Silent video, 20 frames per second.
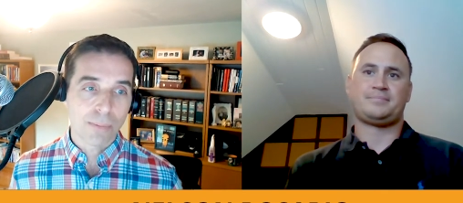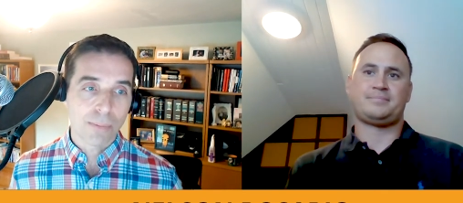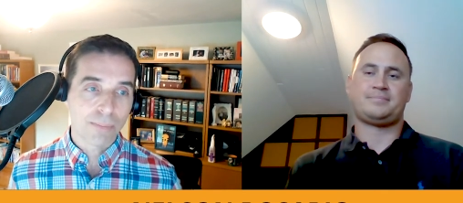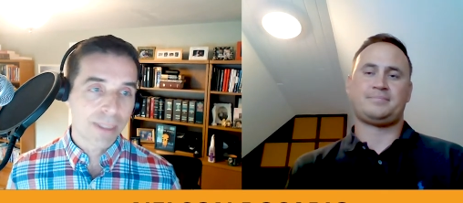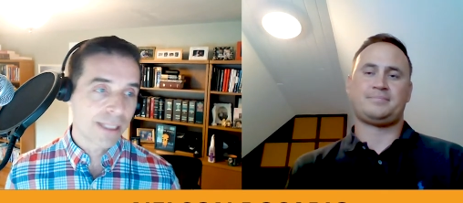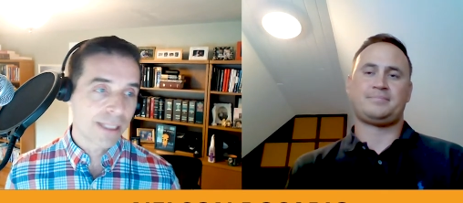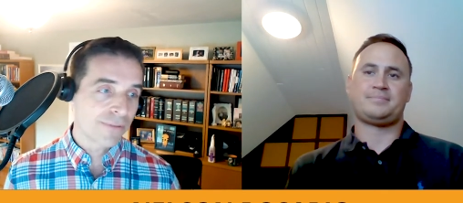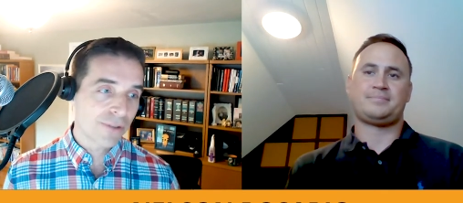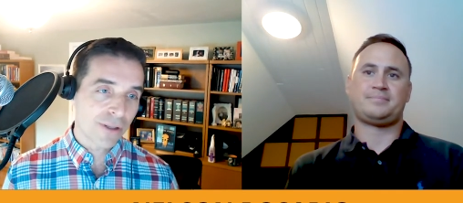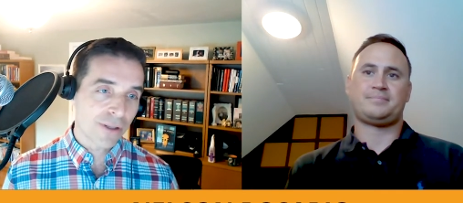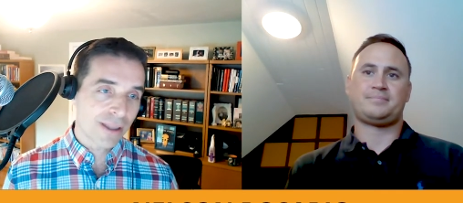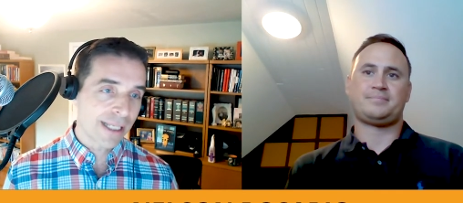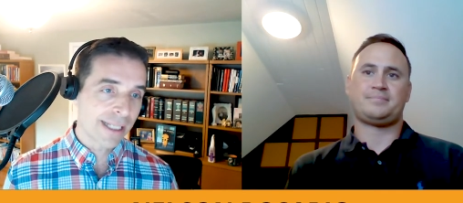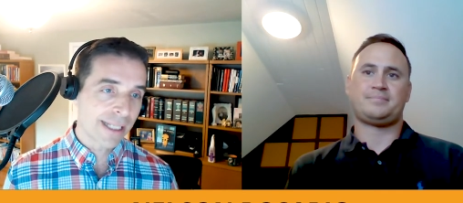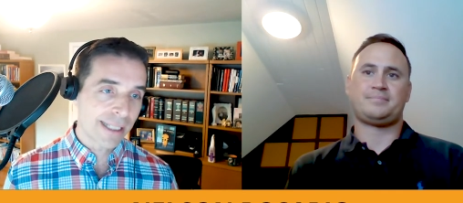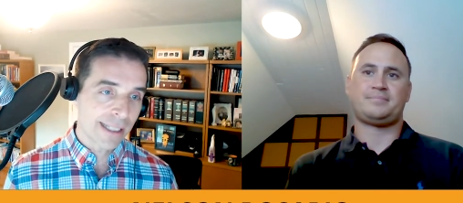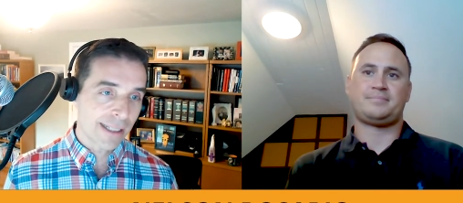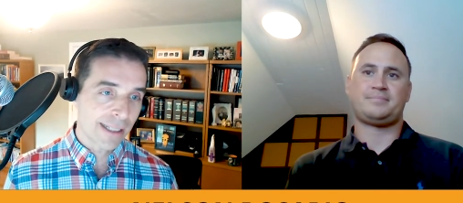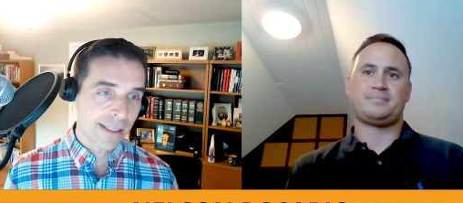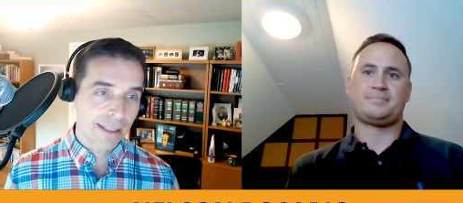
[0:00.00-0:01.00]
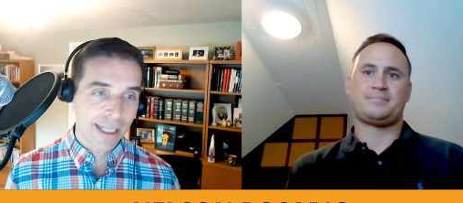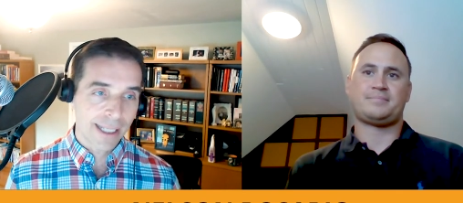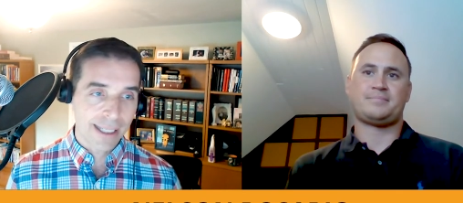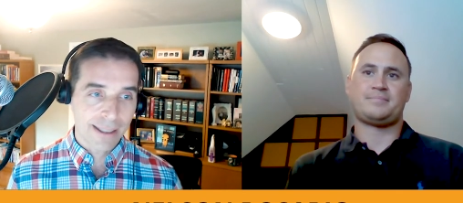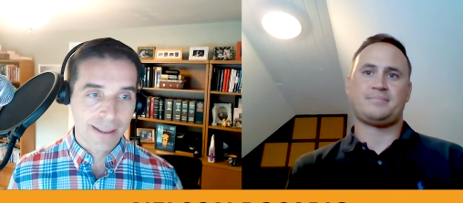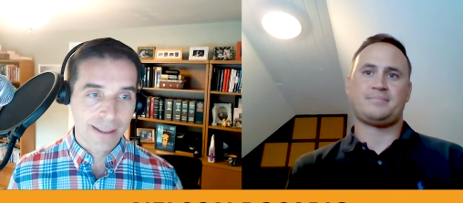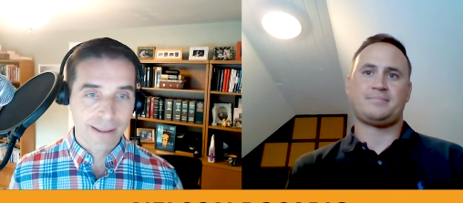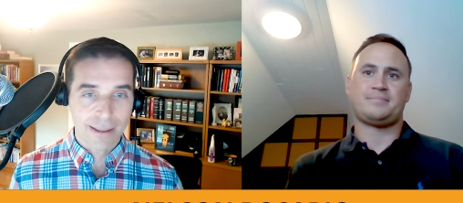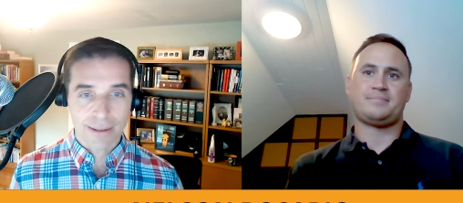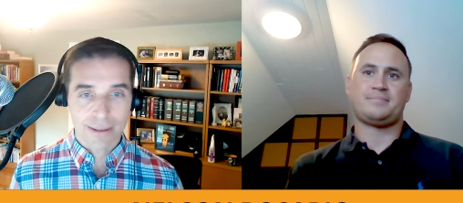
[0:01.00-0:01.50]
Speaker 1: but if you're thinking like
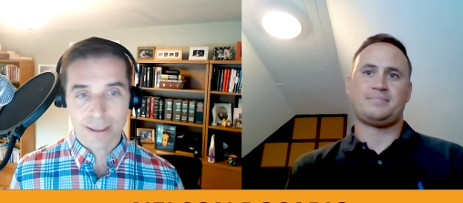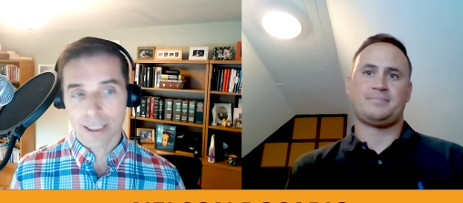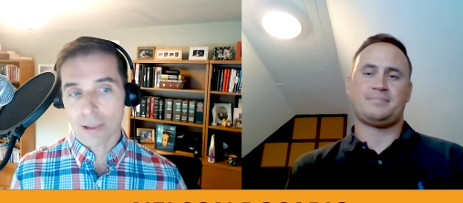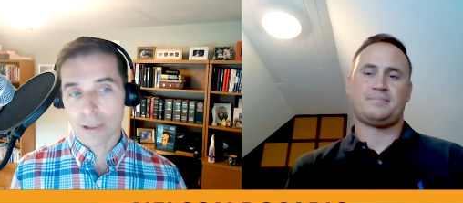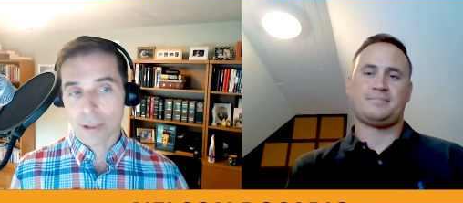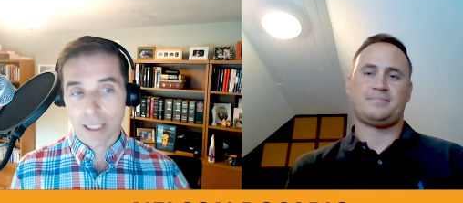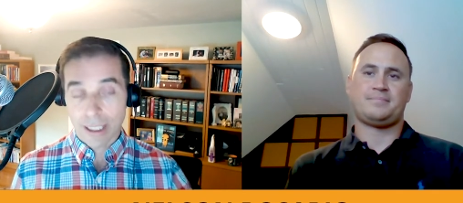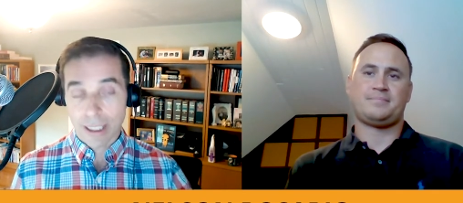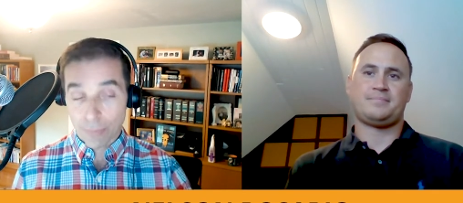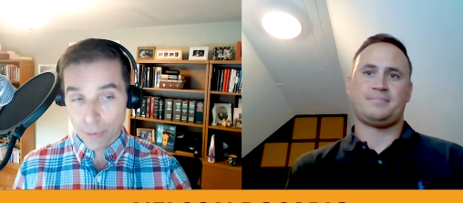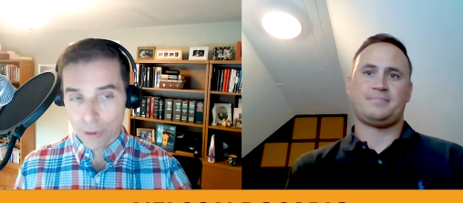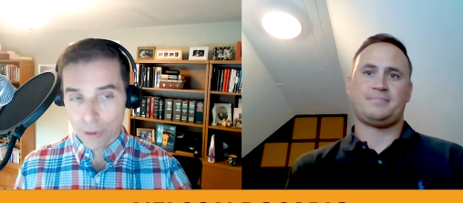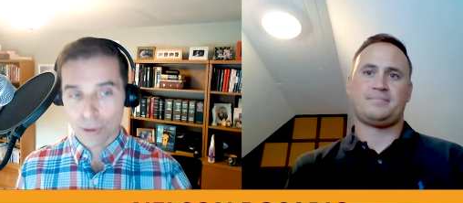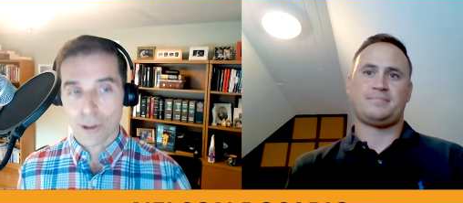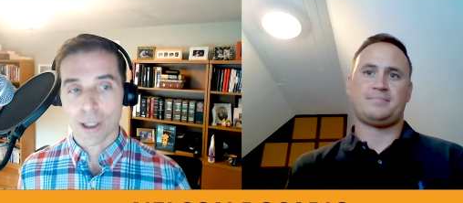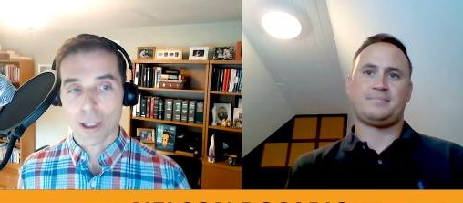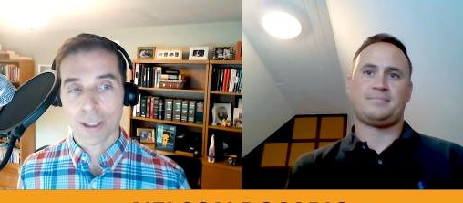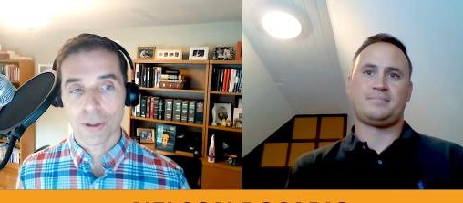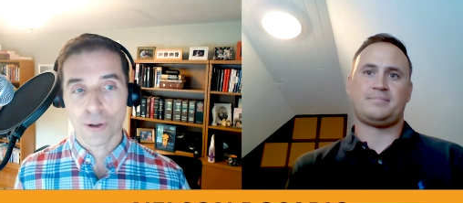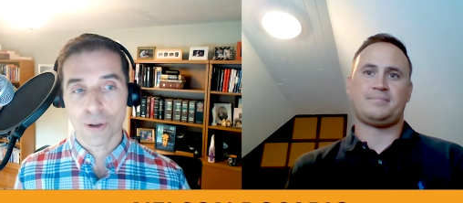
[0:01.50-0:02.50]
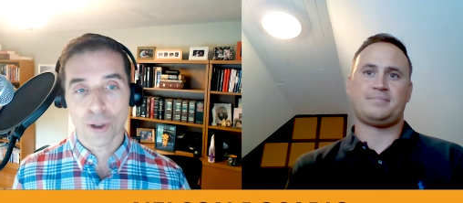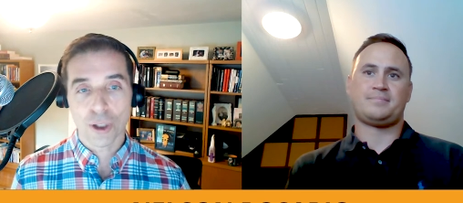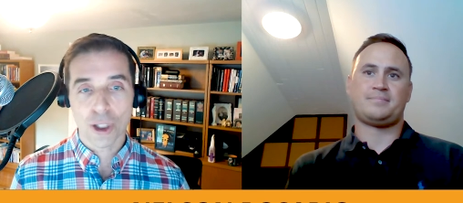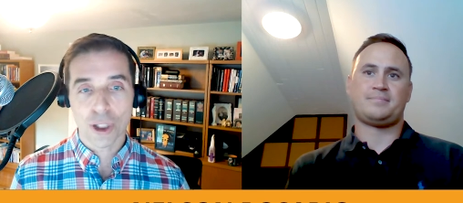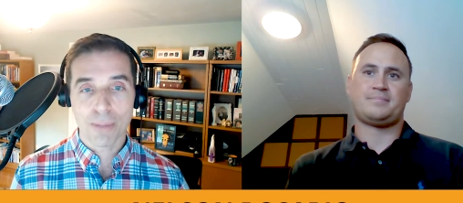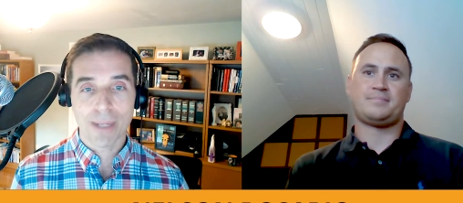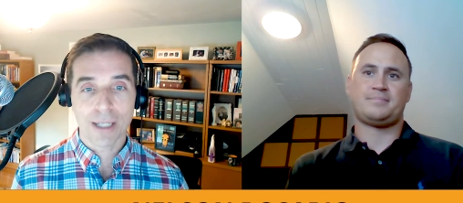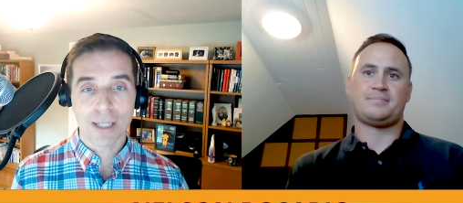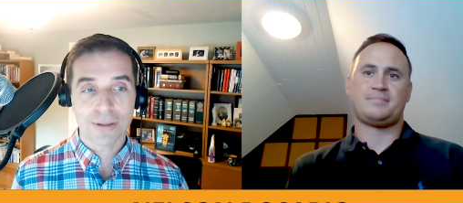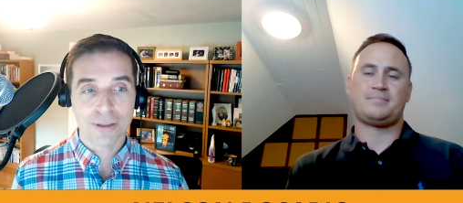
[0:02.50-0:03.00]
we were talking earlier
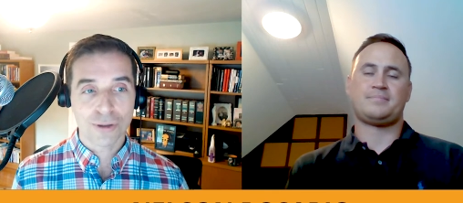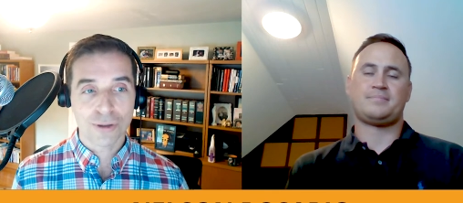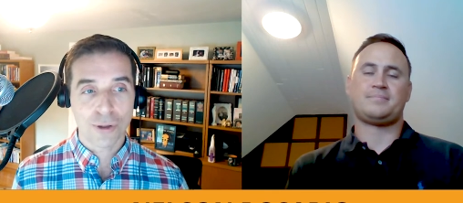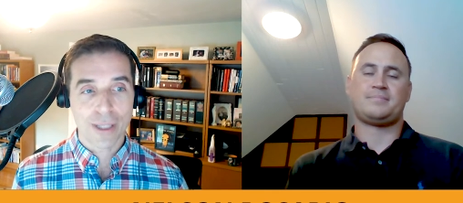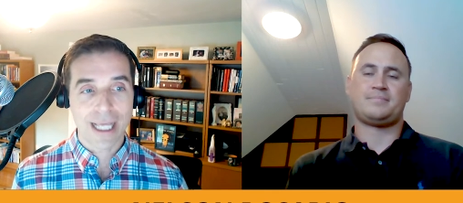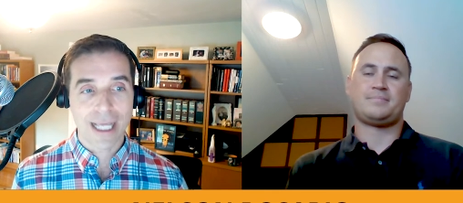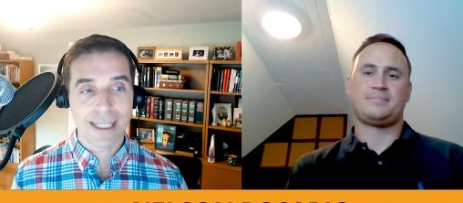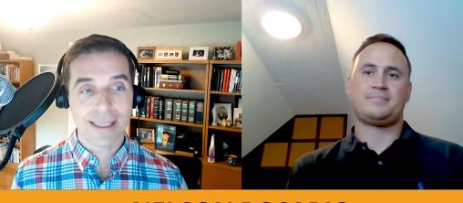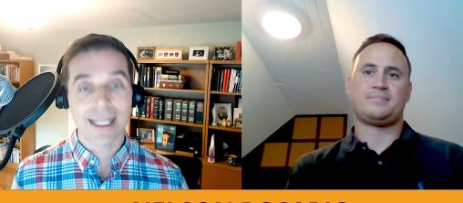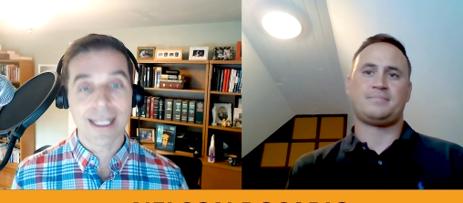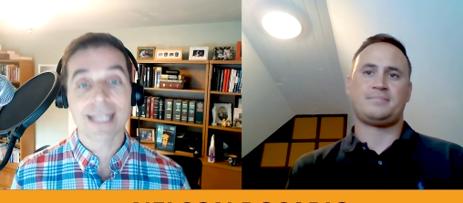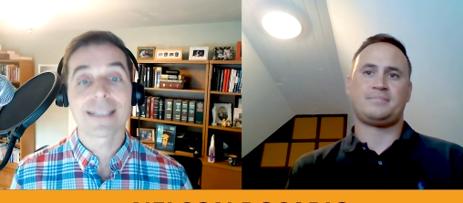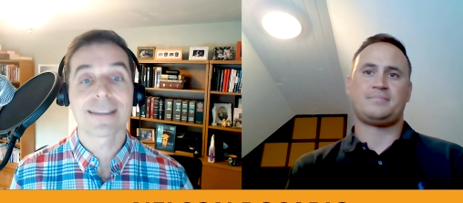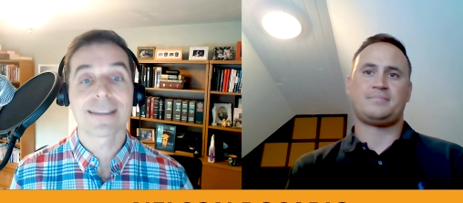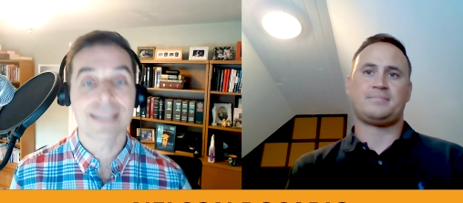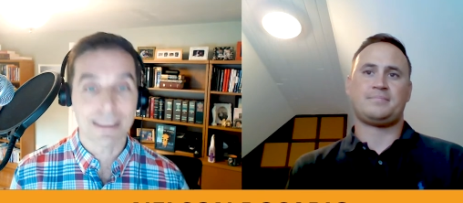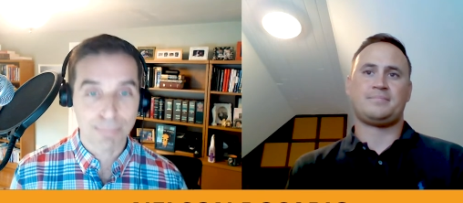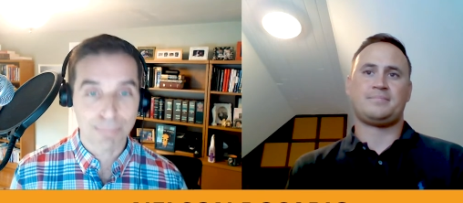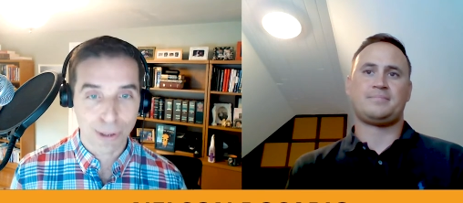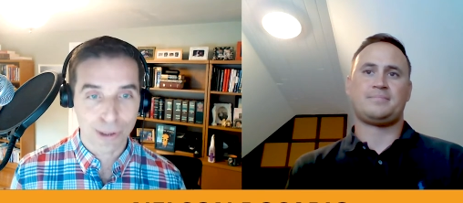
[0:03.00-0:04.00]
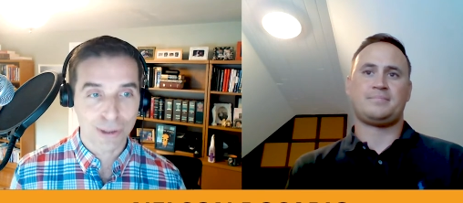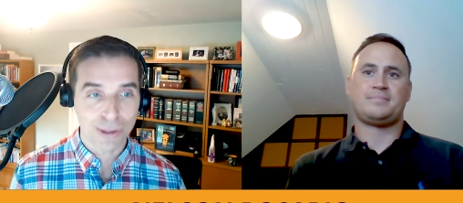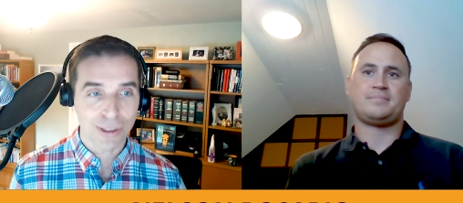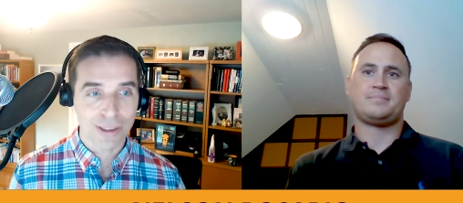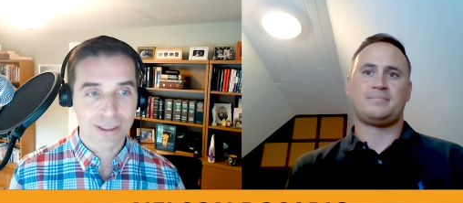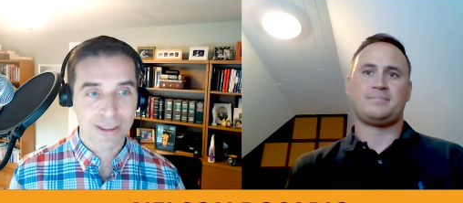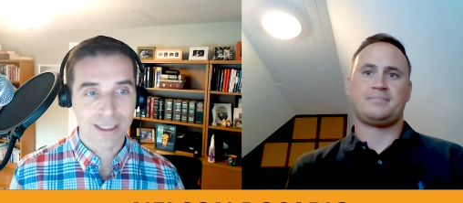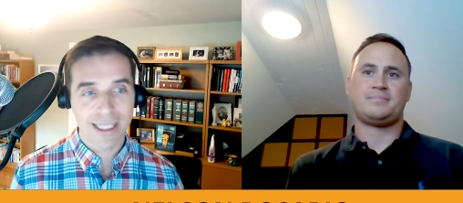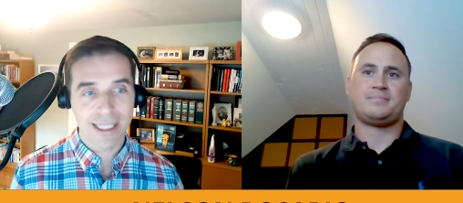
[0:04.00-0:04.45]
about the sort of that legacy purchase, the